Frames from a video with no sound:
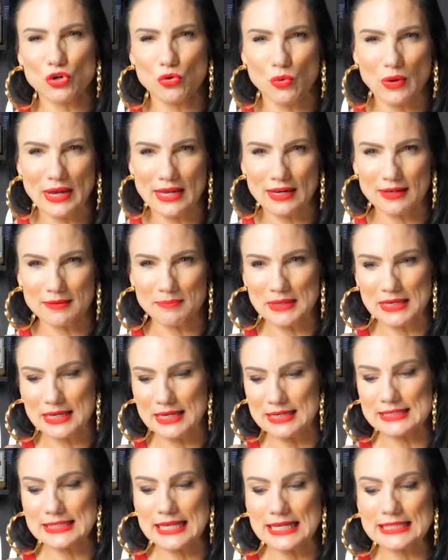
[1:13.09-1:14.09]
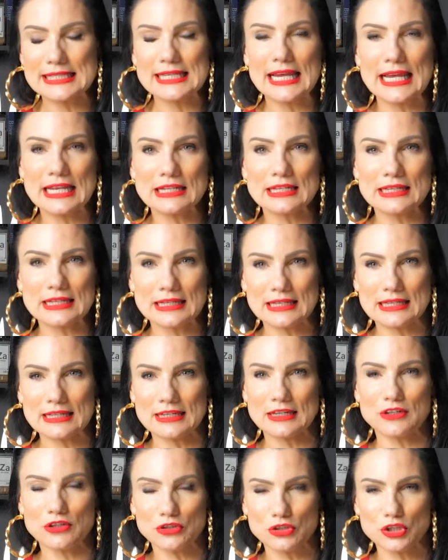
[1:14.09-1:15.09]
quick because they tend
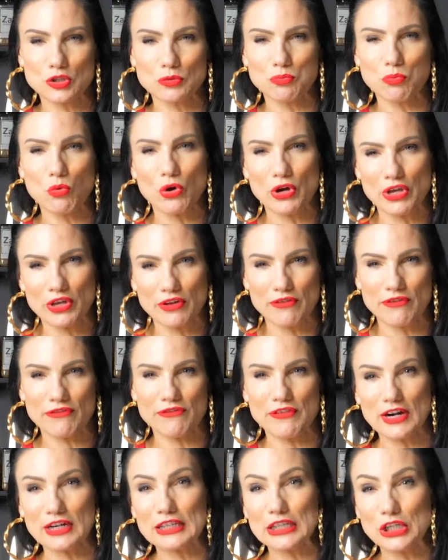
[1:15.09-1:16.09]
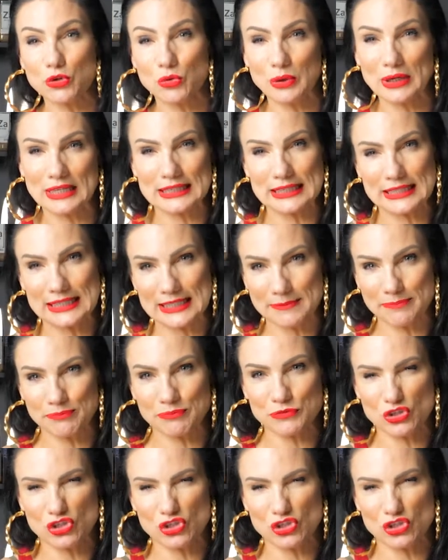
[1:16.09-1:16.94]
to spoil fairly quickly.